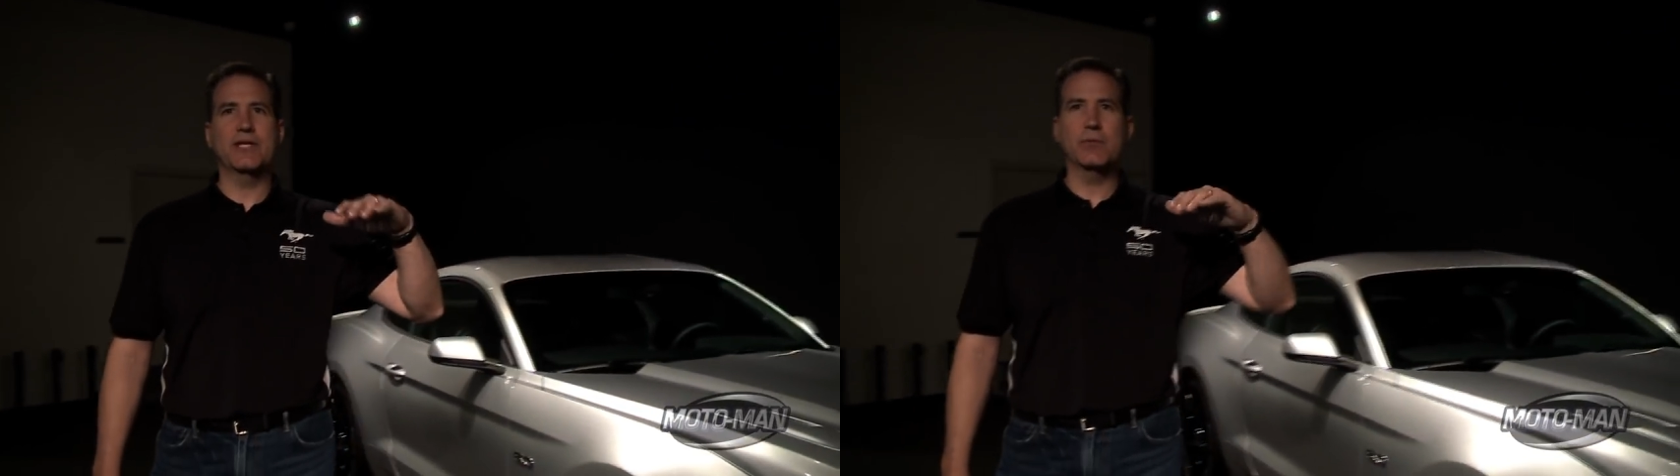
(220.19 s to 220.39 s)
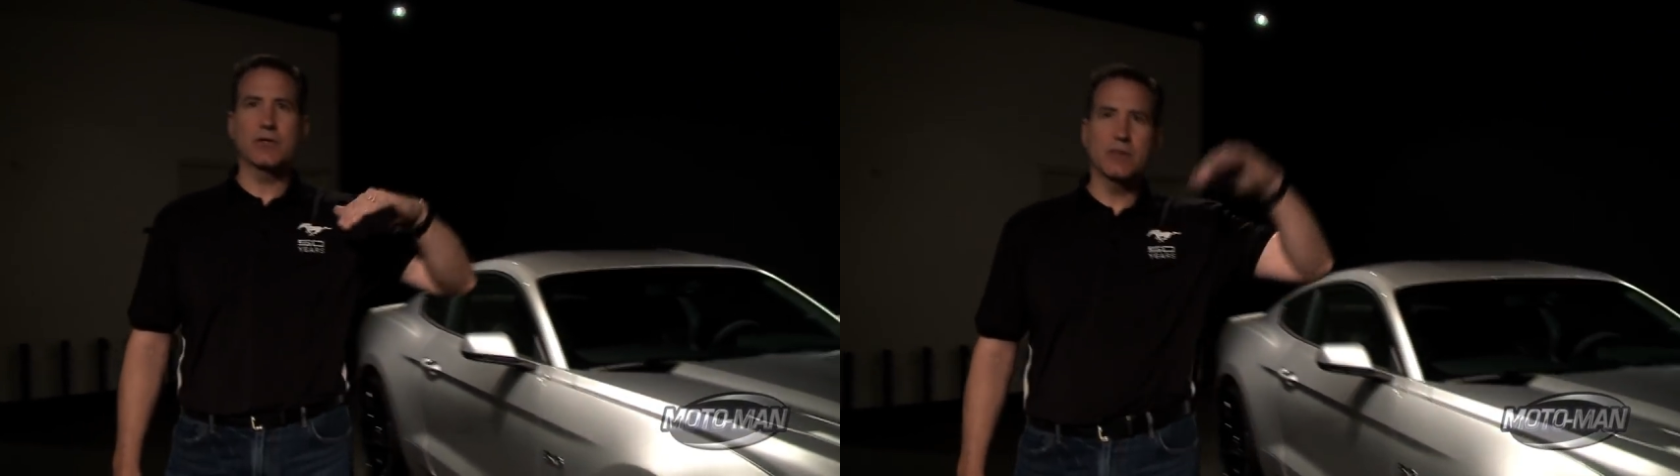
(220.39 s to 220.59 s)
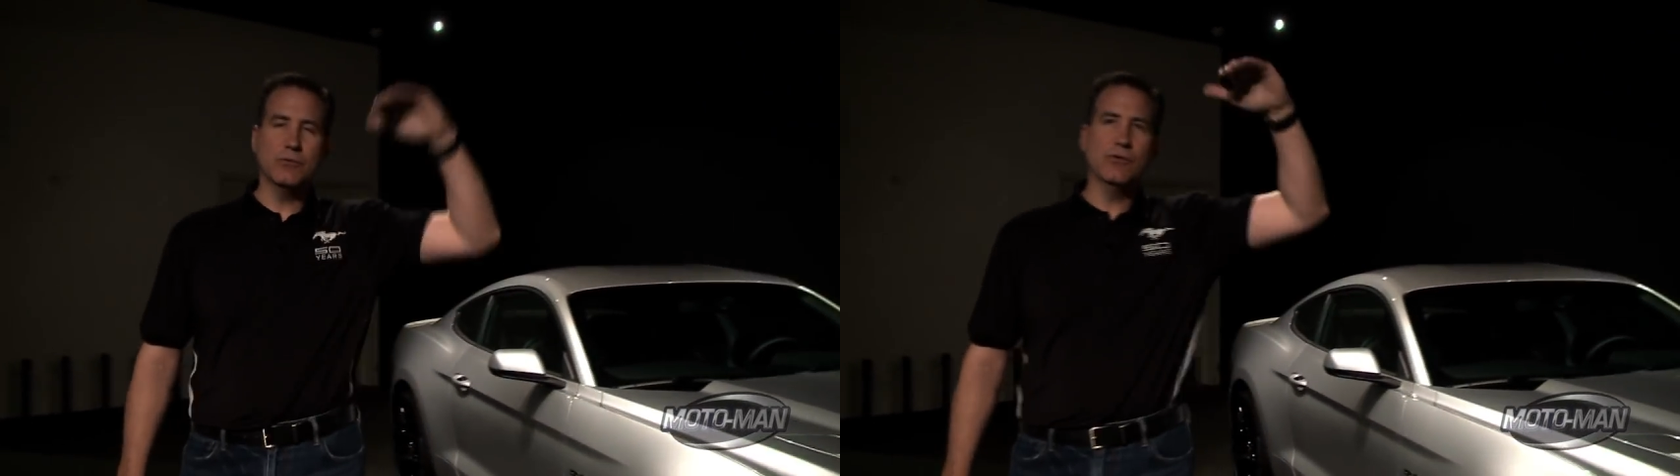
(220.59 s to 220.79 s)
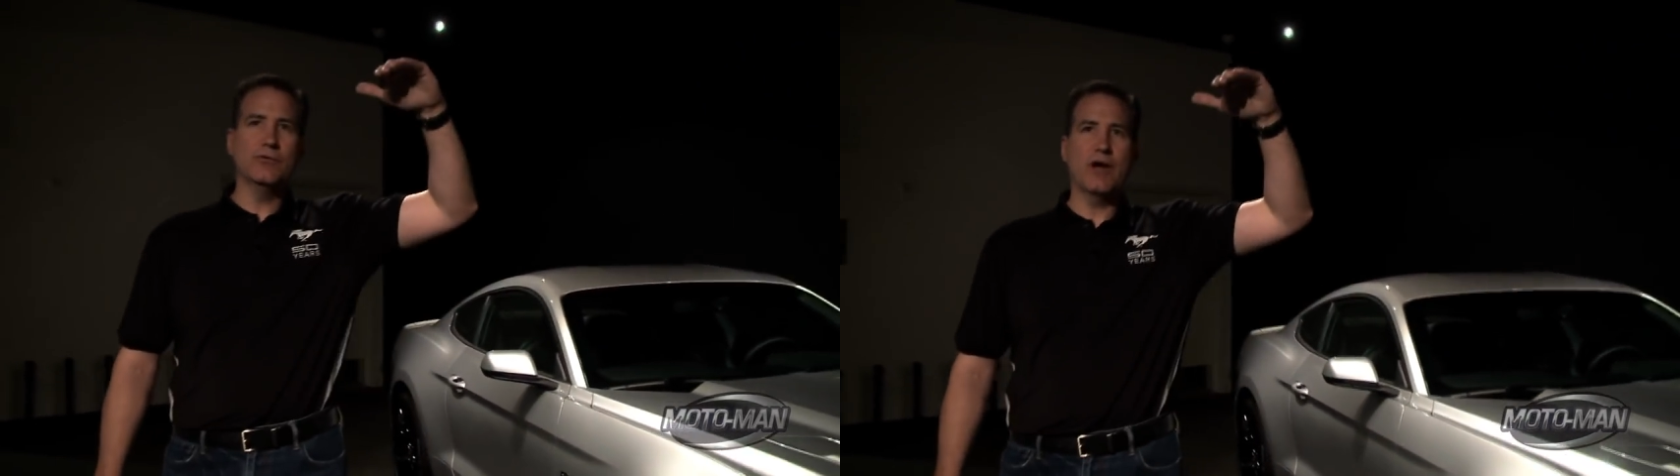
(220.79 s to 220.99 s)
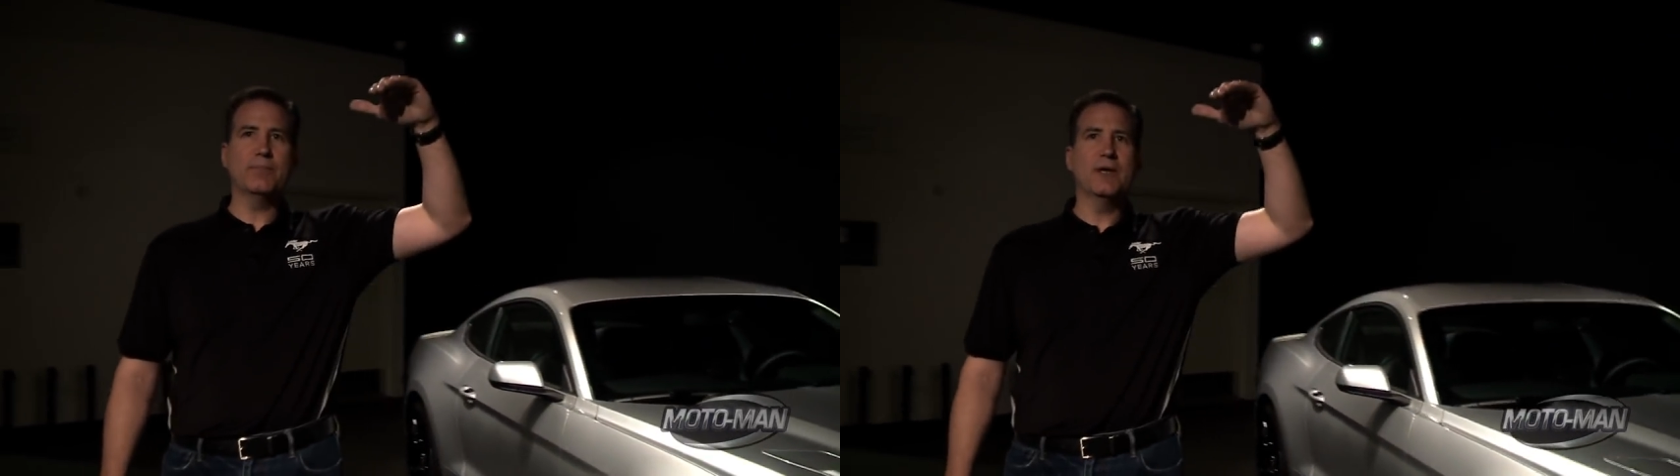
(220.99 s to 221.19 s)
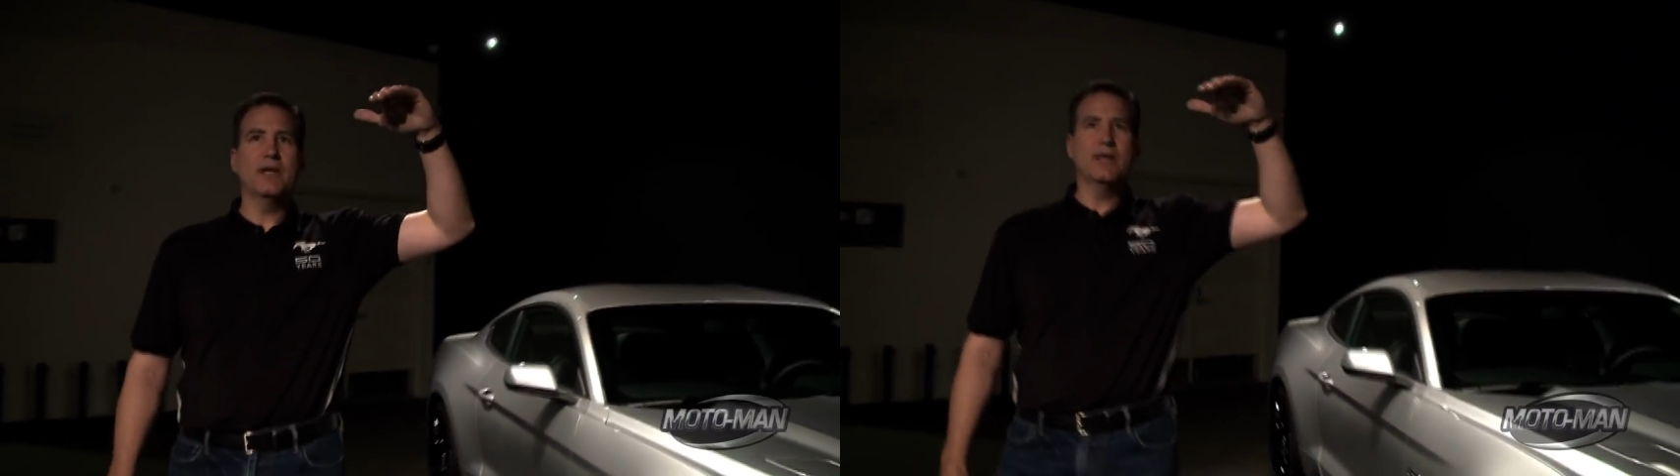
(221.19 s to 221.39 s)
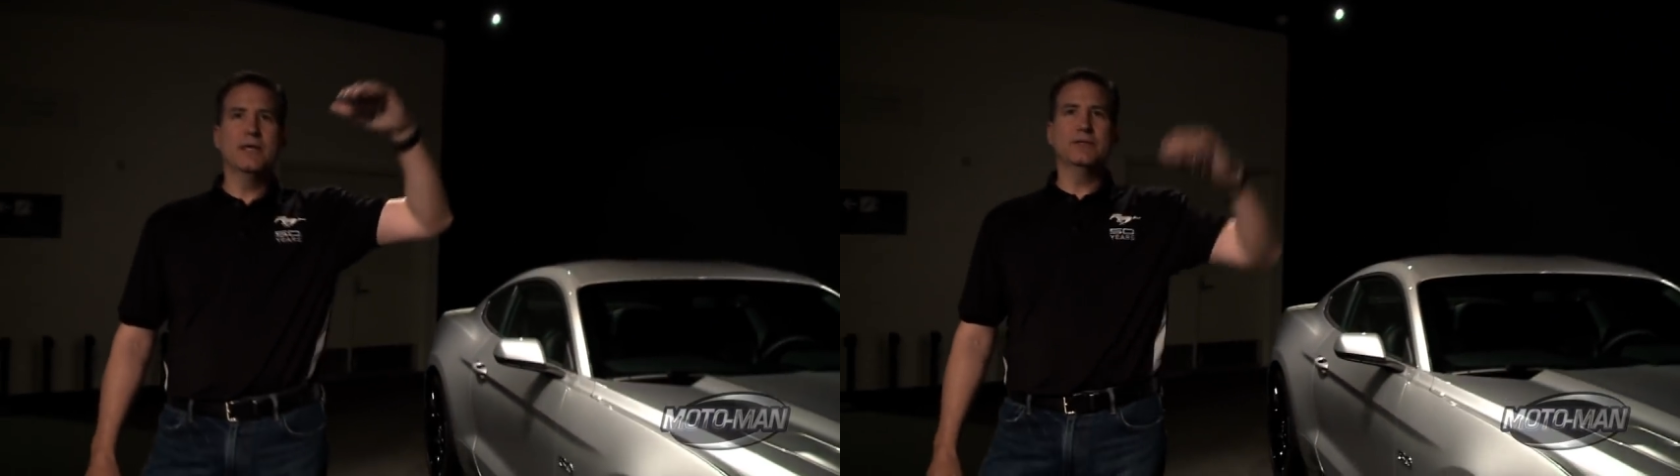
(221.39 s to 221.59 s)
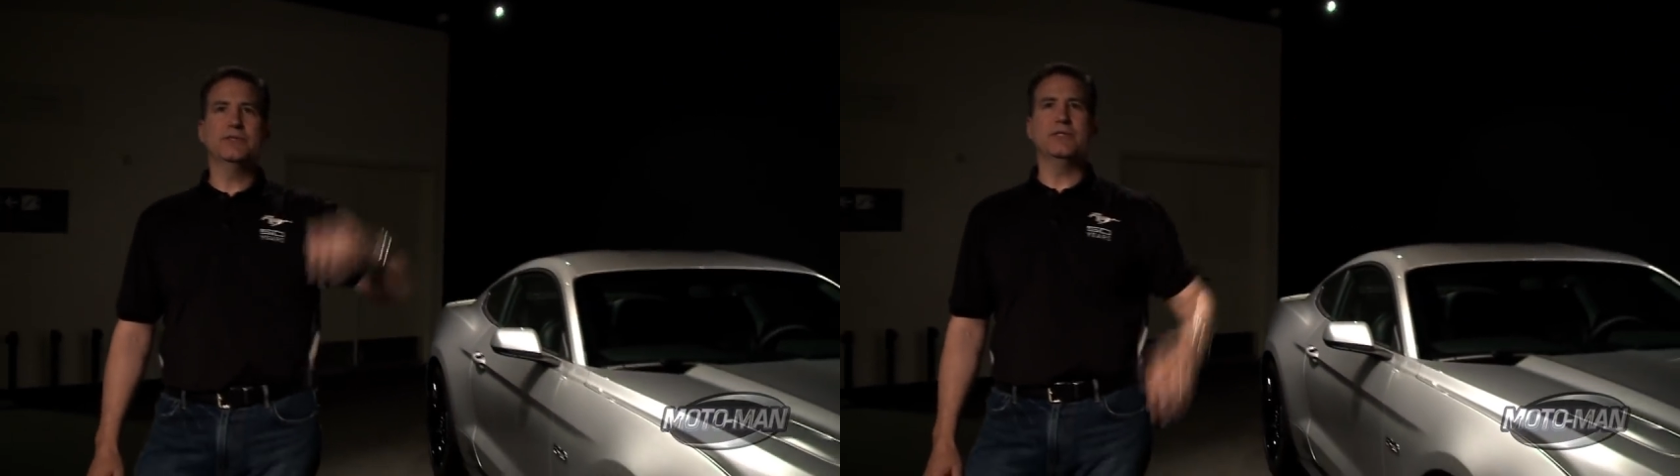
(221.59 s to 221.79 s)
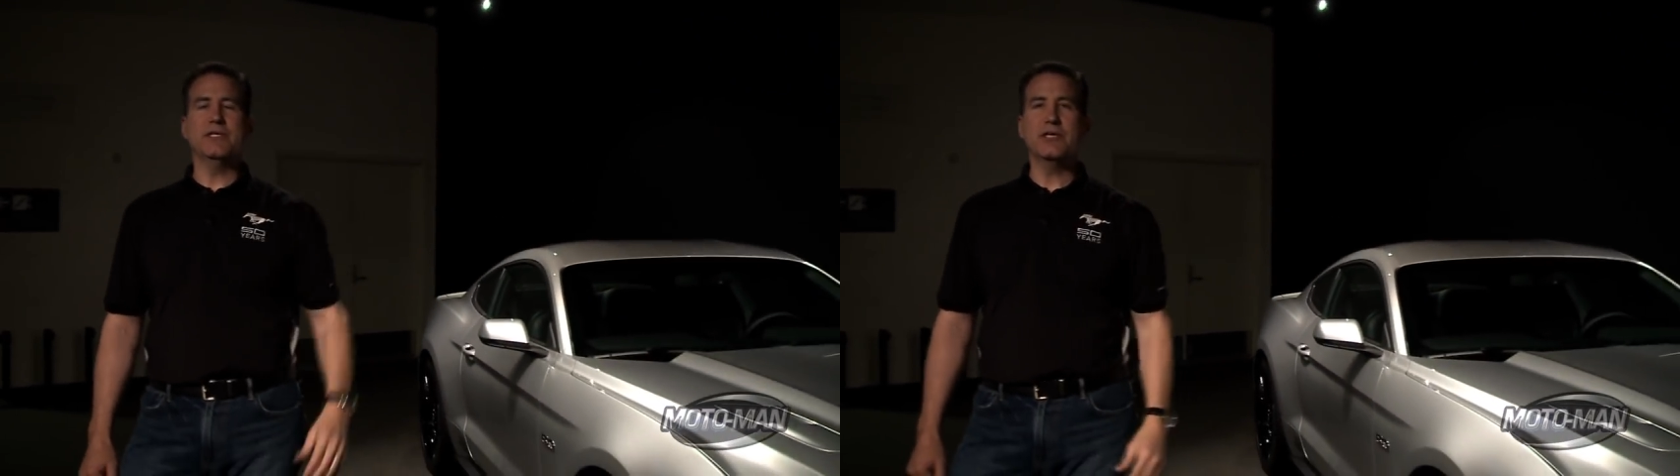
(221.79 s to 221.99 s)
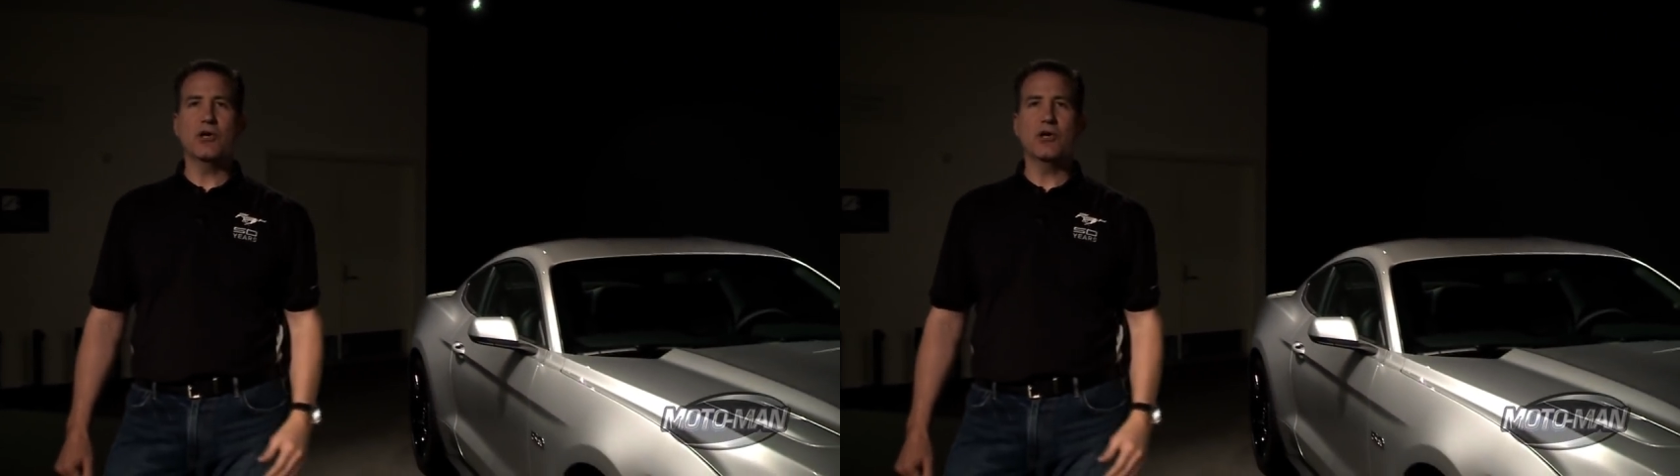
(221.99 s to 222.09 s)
then we're going to move up to the